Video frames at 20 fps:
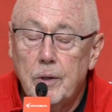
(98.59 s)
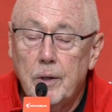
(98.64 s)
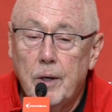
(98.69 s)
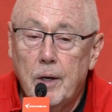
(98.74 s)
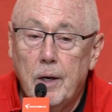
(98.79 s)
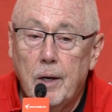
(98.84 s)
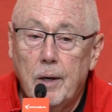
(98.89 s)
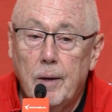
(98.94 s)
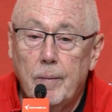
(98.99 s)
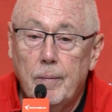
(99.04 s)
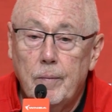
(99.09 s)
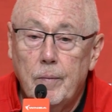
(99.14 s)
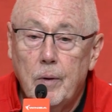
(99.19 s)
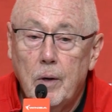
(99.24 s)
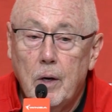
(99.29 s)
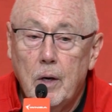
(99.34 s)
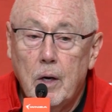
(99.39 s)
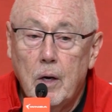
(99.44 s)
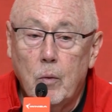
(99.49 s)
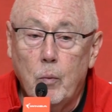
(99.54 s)
Um,
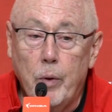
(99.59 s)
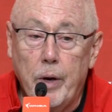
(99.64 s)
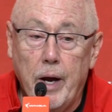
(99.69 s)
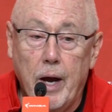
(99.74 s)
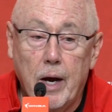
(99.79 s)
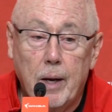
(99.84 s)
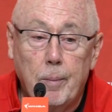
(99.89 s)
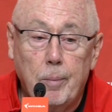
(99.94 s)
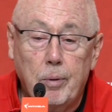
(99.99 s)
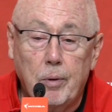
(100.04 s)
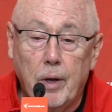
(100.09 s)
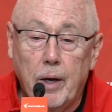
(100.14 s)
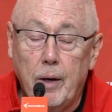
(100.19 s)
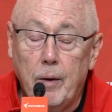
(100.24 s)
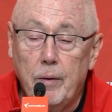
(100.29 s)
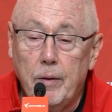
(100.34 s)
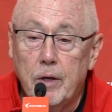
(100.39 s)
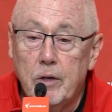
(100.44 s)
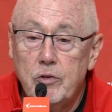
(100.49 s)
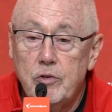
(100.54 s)
We had a
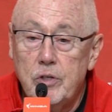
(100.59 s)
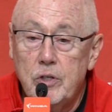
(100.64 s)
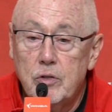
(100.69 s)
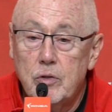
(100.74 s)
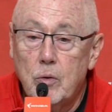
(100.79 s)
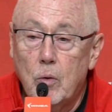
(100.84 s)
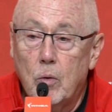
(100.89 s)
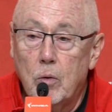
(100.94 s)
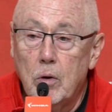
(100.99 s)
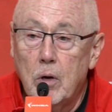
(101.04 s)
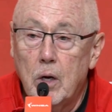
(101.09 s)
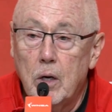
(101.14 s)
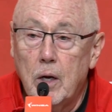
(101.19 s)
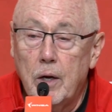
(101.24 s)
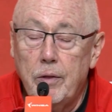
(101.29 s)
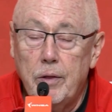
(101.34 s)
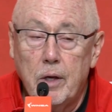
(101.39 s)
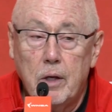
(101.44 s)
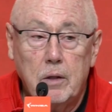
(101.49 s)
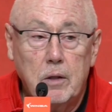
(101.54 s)
play that she scored on, I
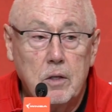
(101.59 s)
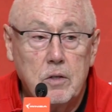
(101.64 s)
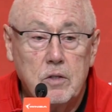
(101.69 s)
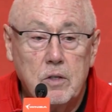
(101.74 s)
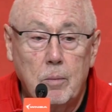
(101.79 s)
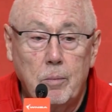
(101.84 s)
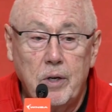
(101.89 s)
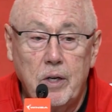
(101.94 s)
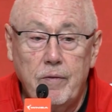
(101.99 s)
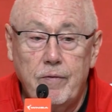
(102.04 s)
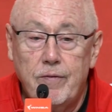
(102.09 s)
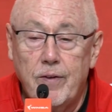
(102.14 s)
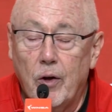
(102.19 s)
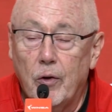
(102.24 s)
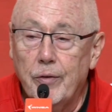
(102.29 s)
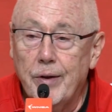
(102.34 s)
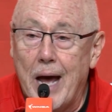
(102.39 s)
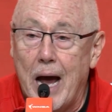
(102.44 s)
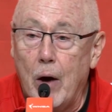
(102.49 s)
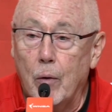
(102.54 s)
think, that somebody
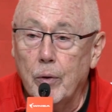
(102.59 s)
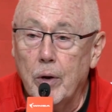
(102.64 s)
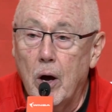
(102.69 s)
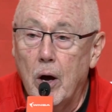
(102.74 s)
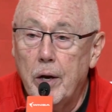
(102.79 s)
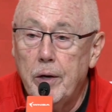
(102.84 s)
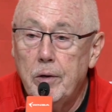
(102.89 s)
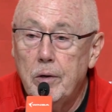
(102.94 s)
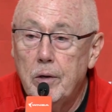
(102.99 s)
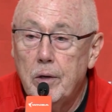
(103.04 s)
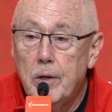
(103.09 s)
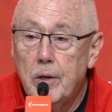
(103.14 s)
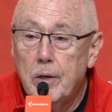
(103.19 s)
fell down on.